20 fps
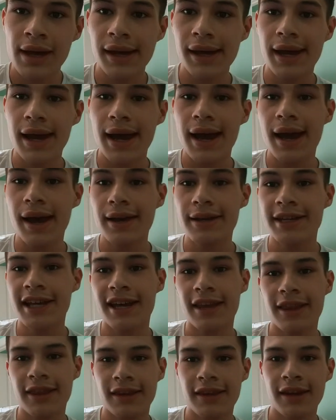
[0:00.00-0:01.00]
got Hey guys,
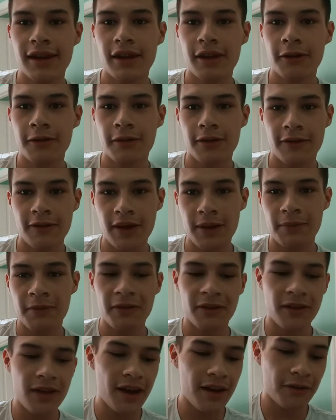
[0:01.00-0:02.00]
Anthony here with Vape
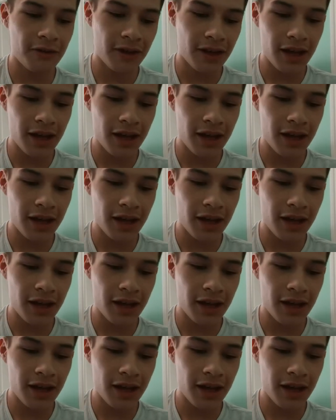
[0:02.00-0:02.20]
for Life.